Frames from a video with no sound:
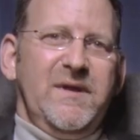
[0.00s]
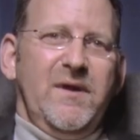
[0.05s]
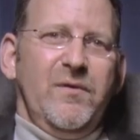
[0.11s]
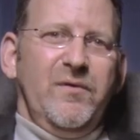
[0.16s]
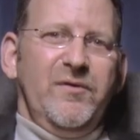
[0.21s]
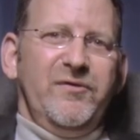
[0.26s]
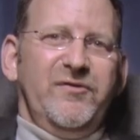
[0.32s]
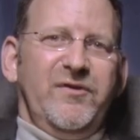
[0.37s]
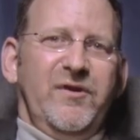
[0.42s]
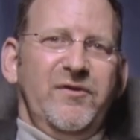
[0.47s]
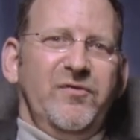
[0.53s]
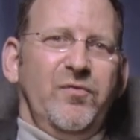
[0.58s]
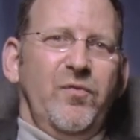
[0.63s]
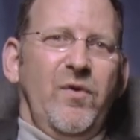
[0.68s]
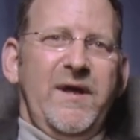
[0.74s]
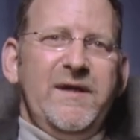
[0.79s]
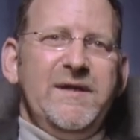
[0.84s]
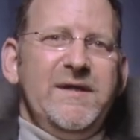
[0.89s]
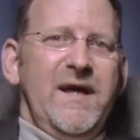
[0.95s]
There was this
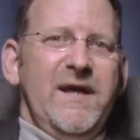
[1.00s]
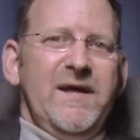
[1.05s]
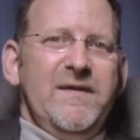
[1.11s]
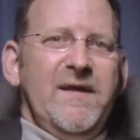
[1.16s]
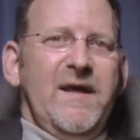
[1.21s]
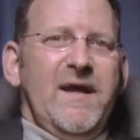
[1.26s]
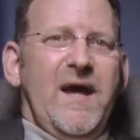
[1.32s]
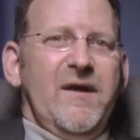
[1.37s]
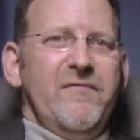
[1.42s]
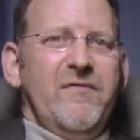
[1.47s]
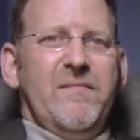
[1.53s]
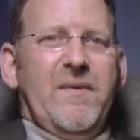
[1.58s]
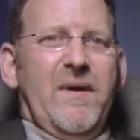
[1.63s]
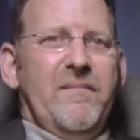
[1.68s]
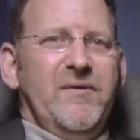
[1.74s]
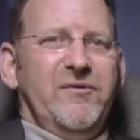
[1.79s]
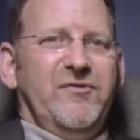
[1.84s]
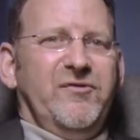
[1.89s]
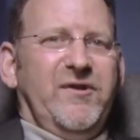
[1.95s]
one day that I
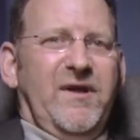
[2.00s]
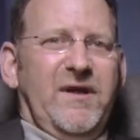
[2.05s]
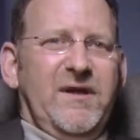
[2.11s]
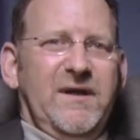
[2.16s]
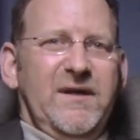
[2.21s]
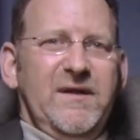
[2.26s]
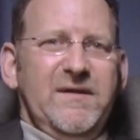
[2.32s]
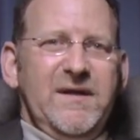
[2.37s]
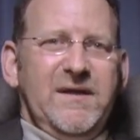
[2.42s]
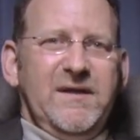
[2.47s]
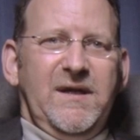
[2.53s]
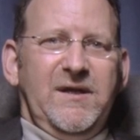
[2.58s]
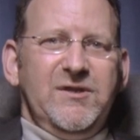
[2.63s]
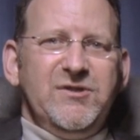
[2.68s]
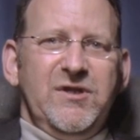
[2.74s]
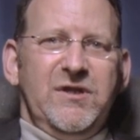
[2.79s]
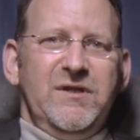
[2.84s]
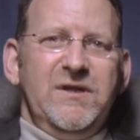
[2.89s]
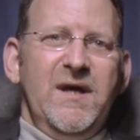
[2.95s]
remember standing in the
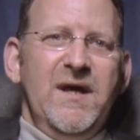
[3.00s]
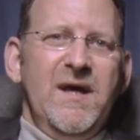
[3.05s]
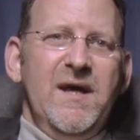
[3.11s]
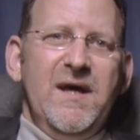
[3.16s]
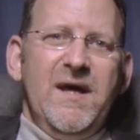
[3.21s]
kitchen